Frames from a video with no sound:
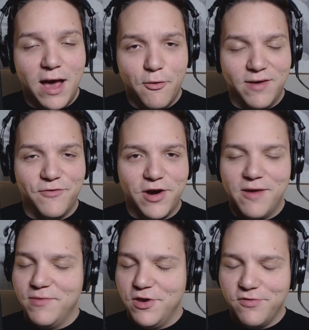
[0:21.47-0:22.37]
However,
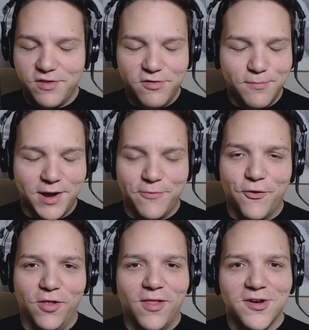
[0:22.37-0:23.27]
I've been using TubeBuddy
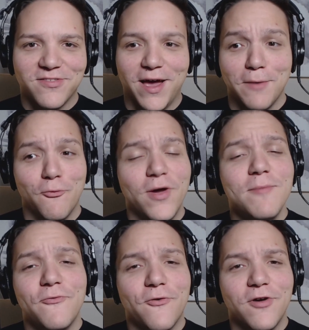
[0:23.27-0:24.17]
for a long time,
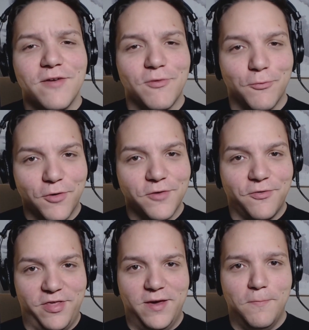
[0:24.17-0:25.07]
way before I even worked
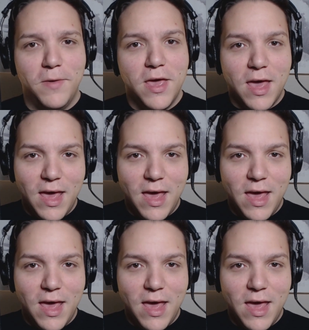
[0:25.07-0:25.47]
for them.